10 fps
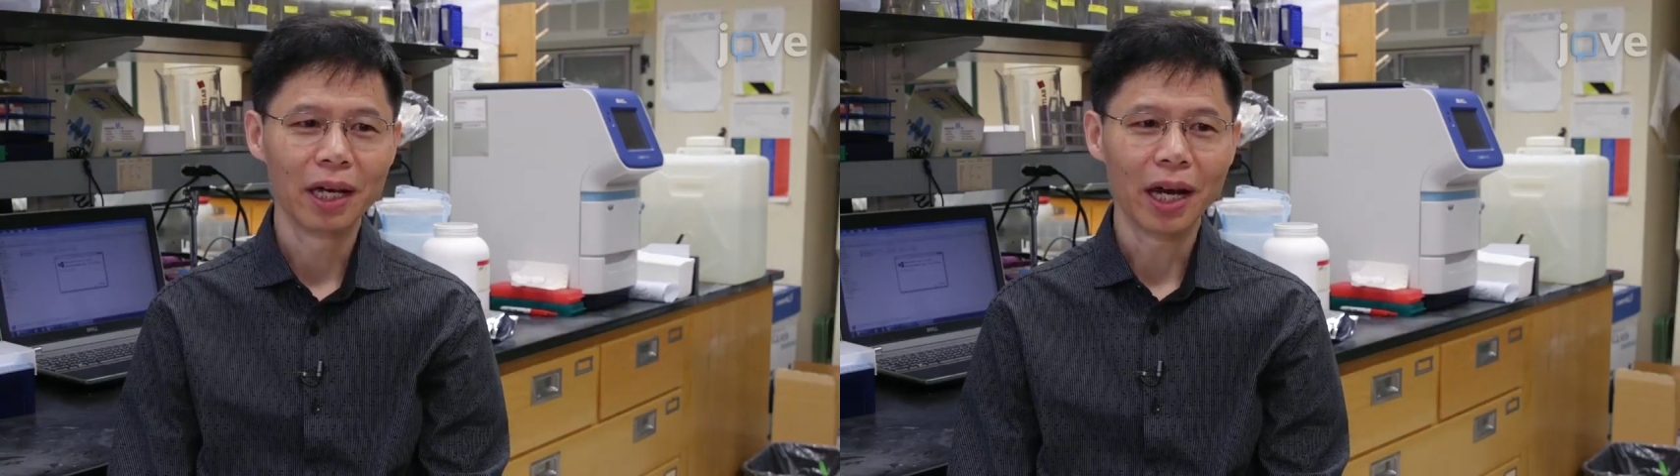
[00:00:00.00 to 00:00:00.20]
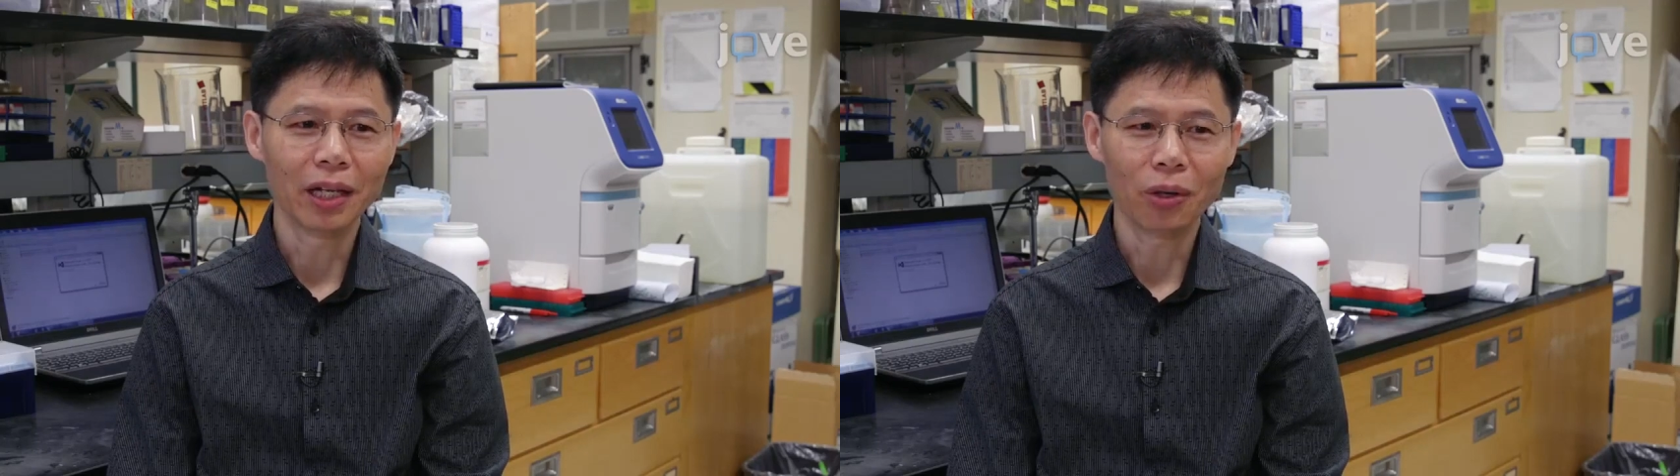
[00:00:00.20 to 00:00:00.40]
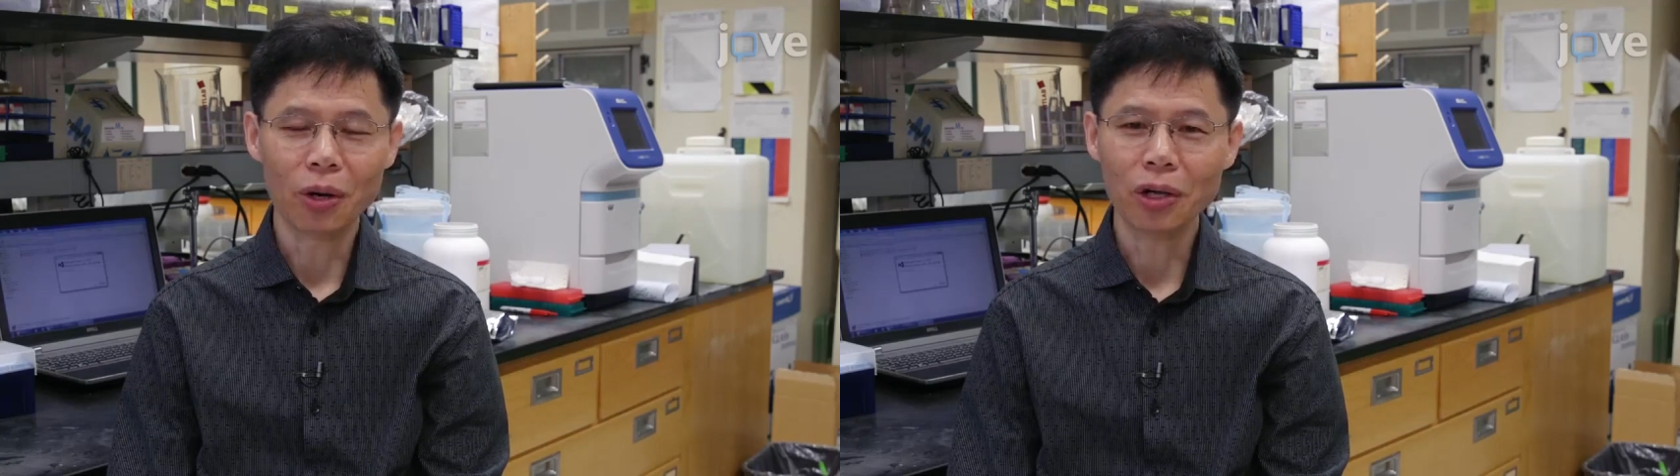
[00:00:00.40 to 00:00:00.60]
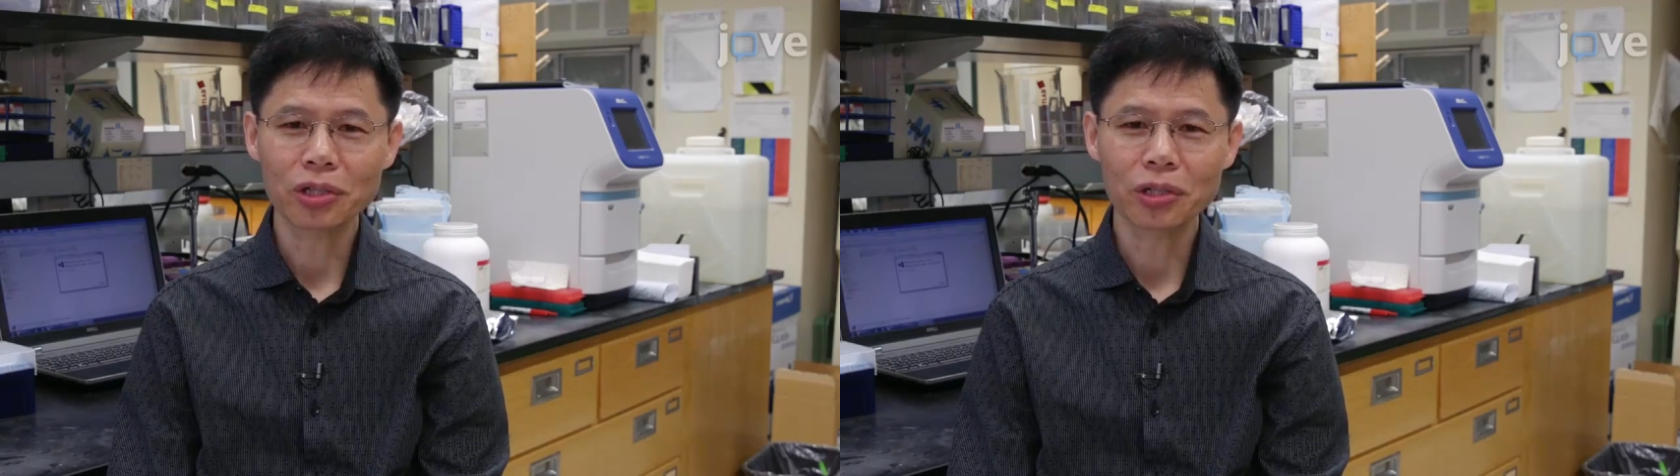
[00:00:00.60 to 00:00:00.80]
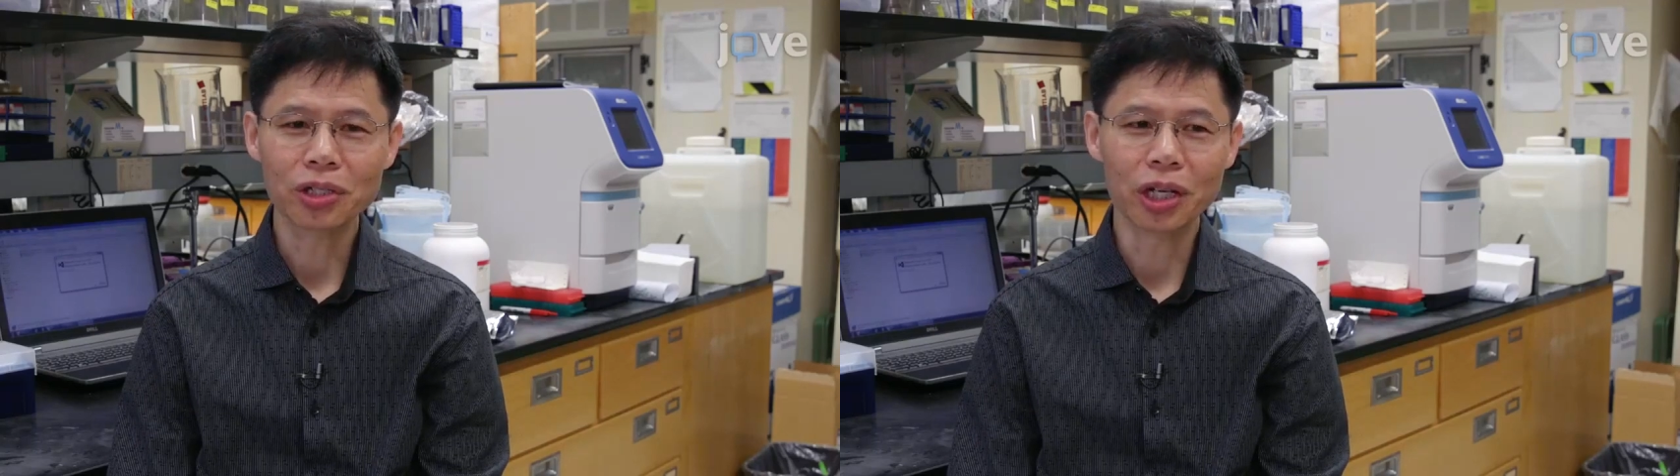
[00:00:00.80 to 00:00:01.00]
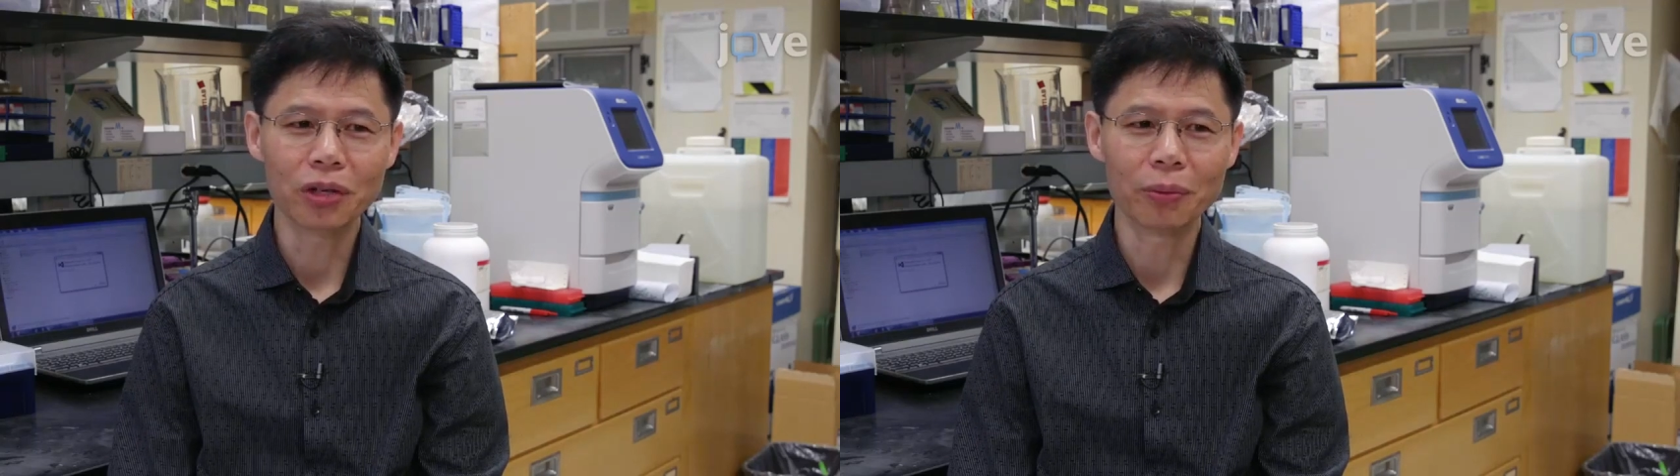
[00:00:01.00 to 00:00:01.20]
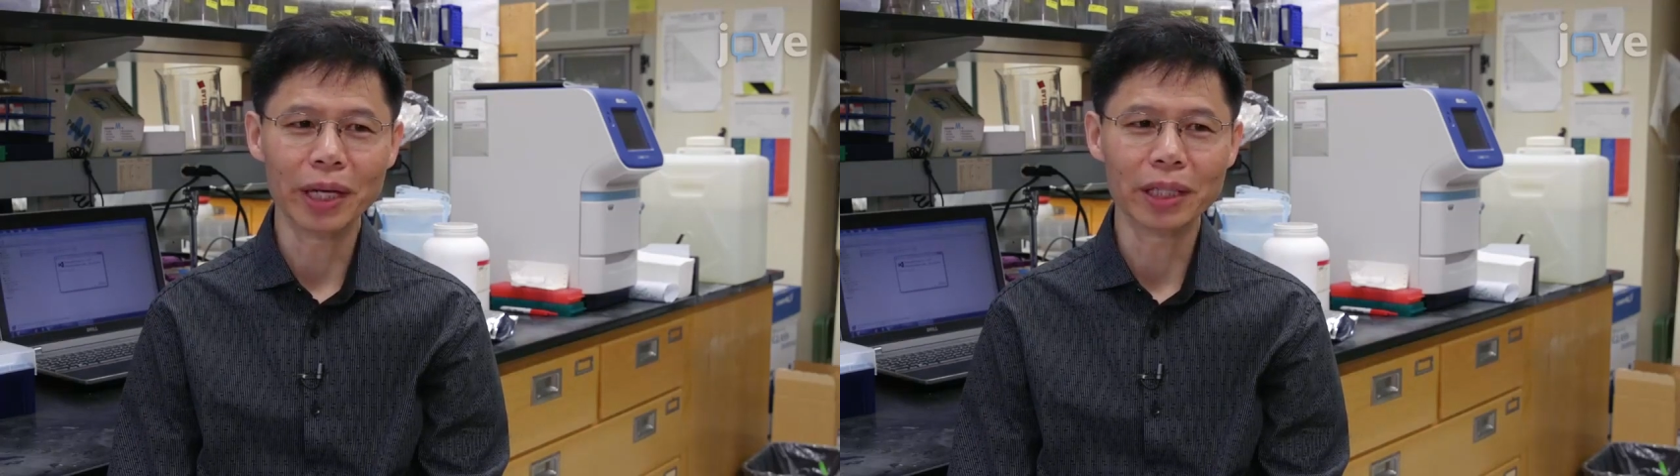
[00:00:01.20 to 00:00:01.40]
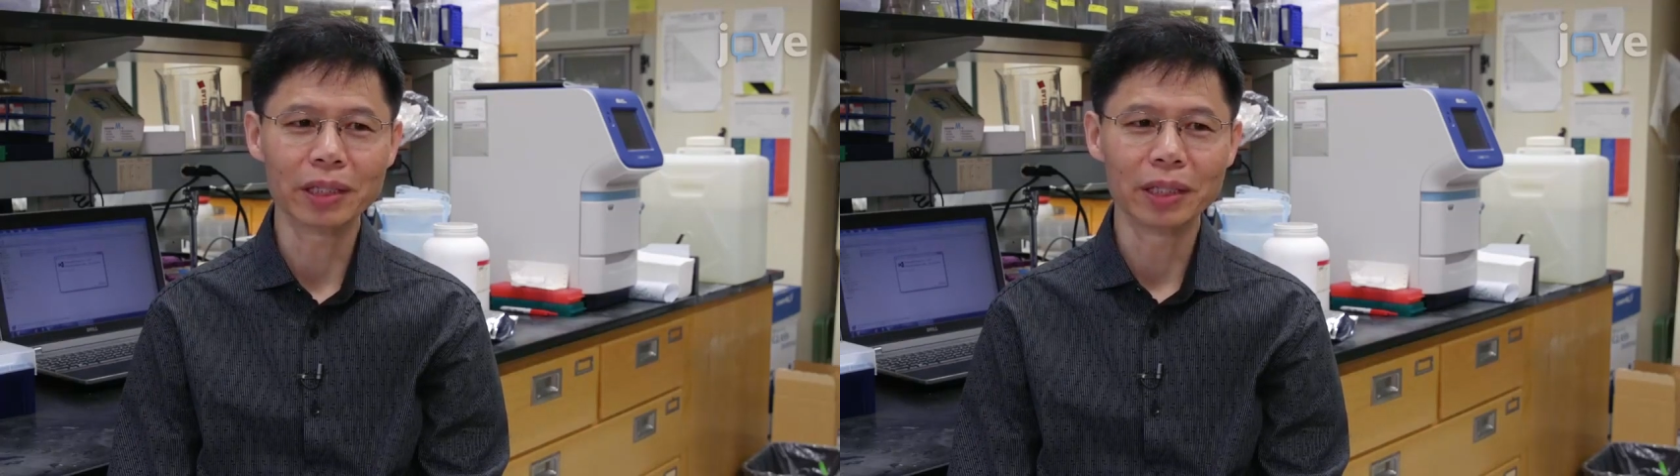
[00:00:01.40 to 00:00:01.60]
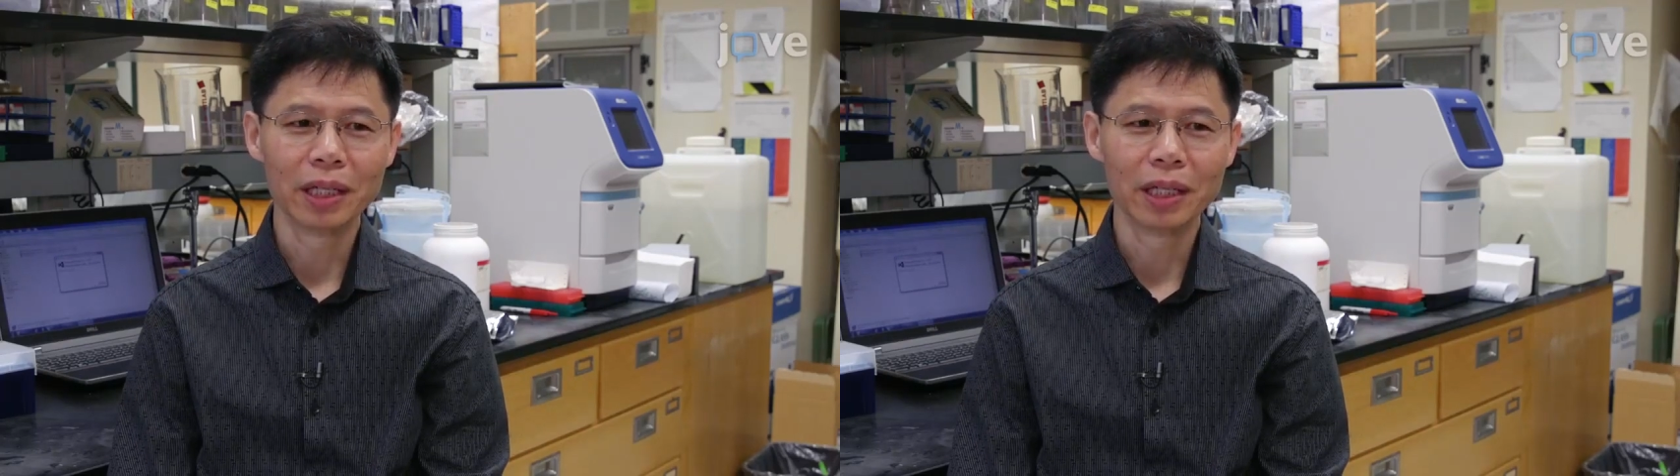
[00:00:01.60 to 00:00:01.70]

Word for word: It also generates